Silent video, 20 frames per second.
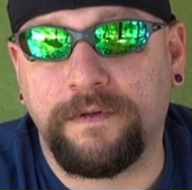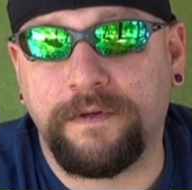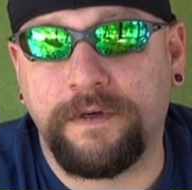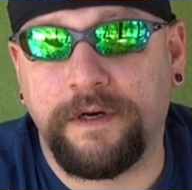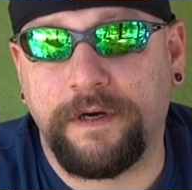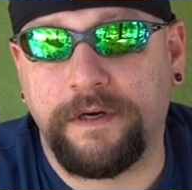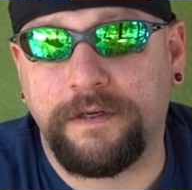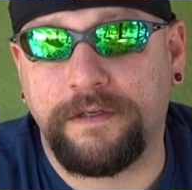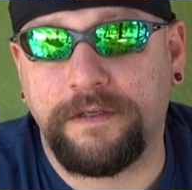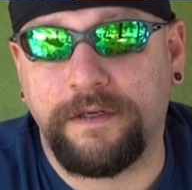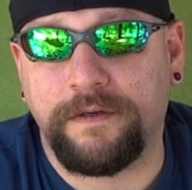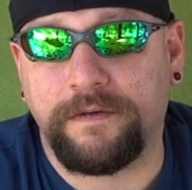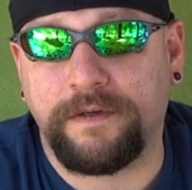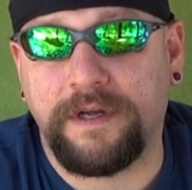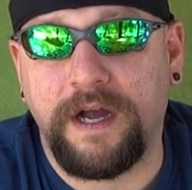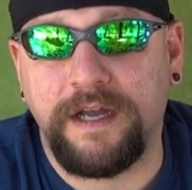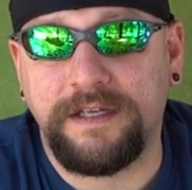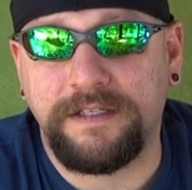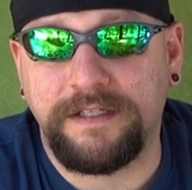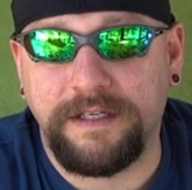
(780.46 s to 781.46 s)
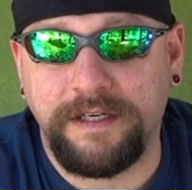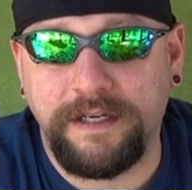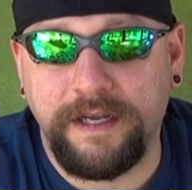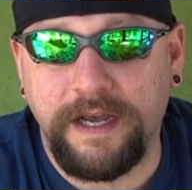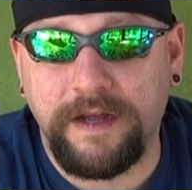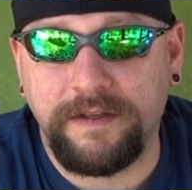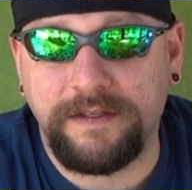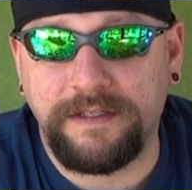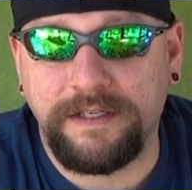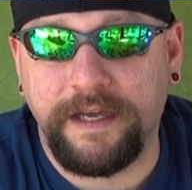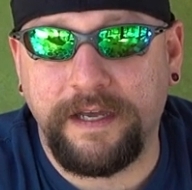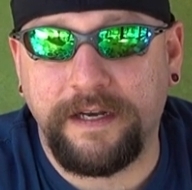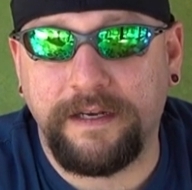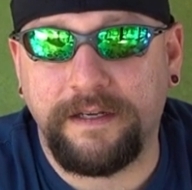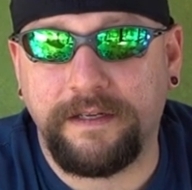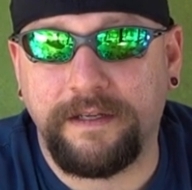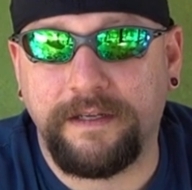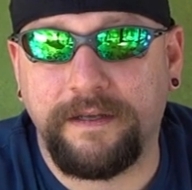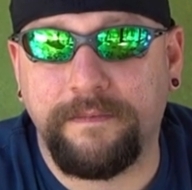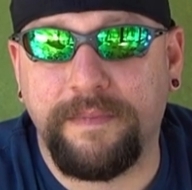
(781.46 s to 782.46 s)
or, you know, cause any outside
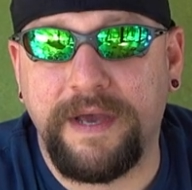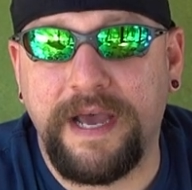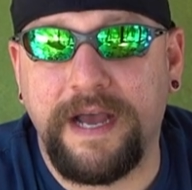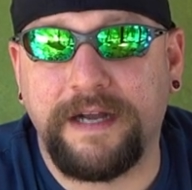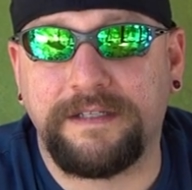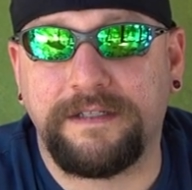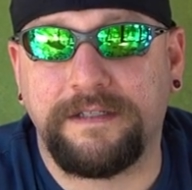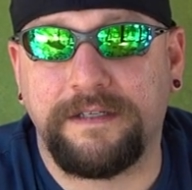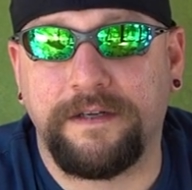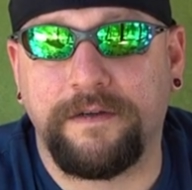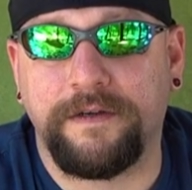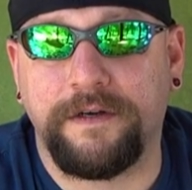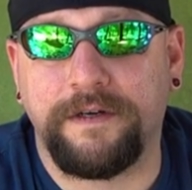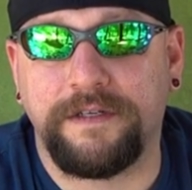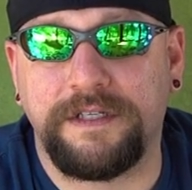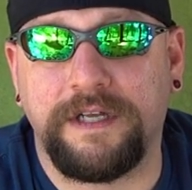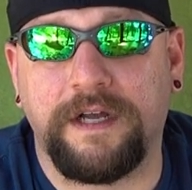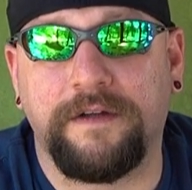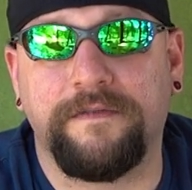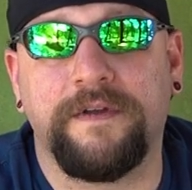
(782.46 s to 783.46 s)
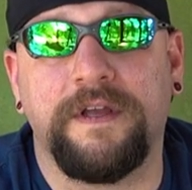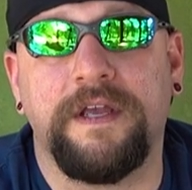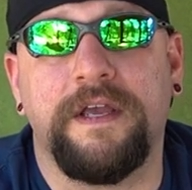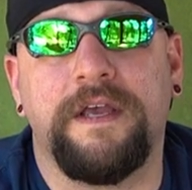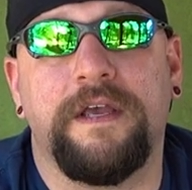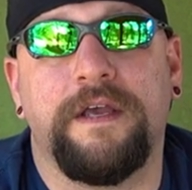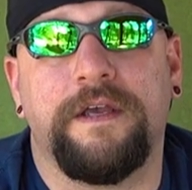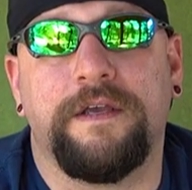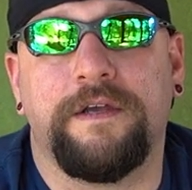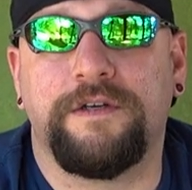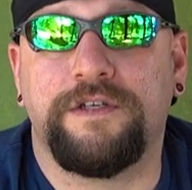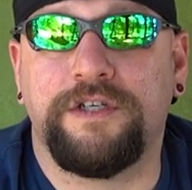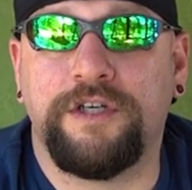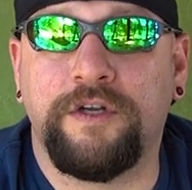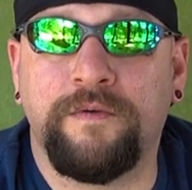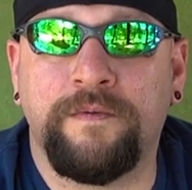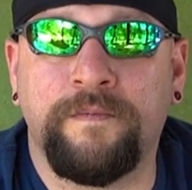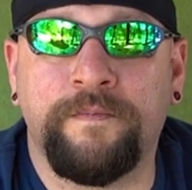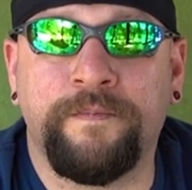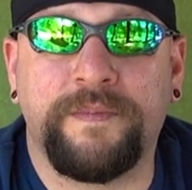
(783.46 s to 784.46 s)
impact, you know, yourself, you're
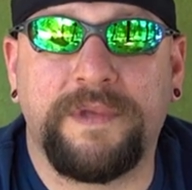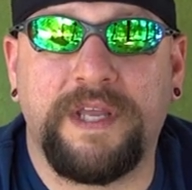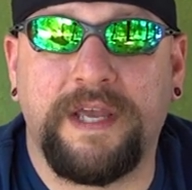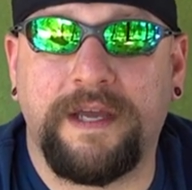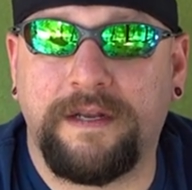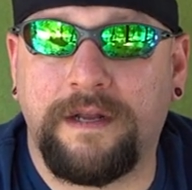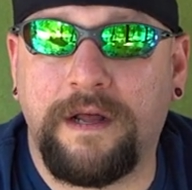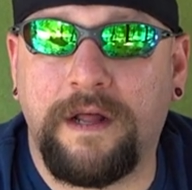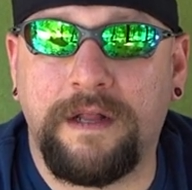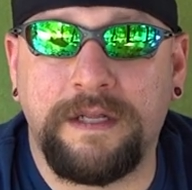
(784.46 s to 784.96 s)
shooting and all